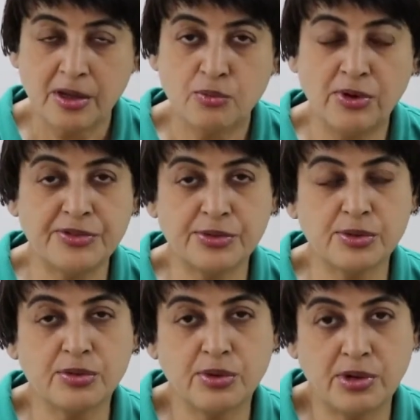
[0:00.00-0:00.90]
Once you
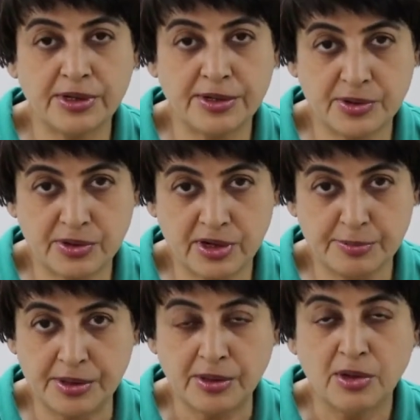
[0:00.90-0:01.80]
do colon
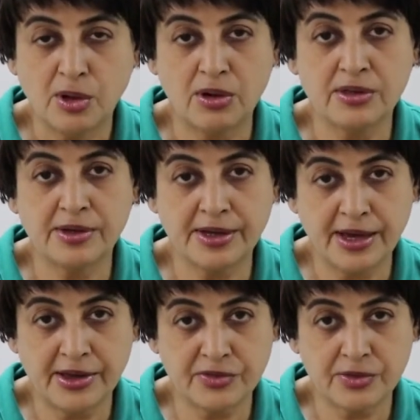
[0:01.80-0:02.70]
hydrotherapy, all the
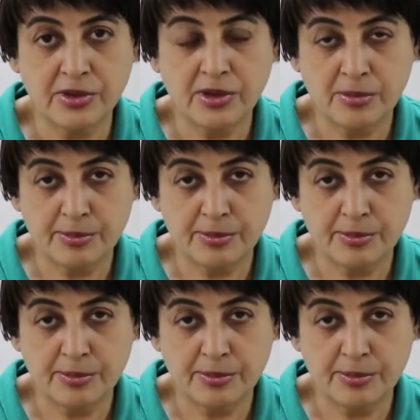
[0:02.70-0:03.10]
gas,